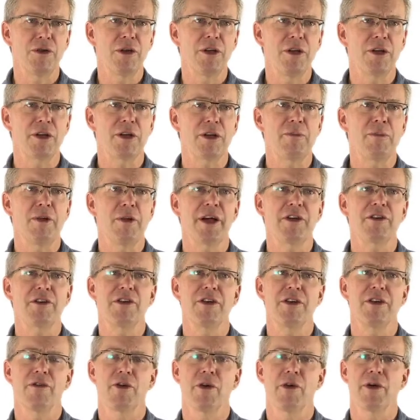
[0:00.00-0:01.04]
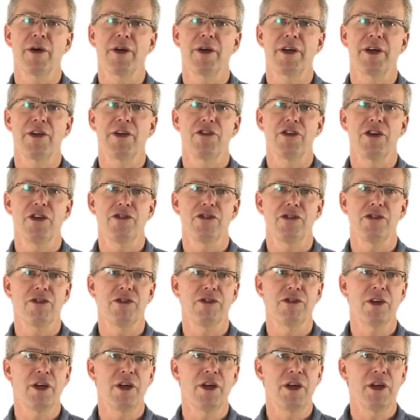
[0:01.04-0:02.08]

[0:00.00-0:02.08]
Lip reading: to the complexity of our organizations.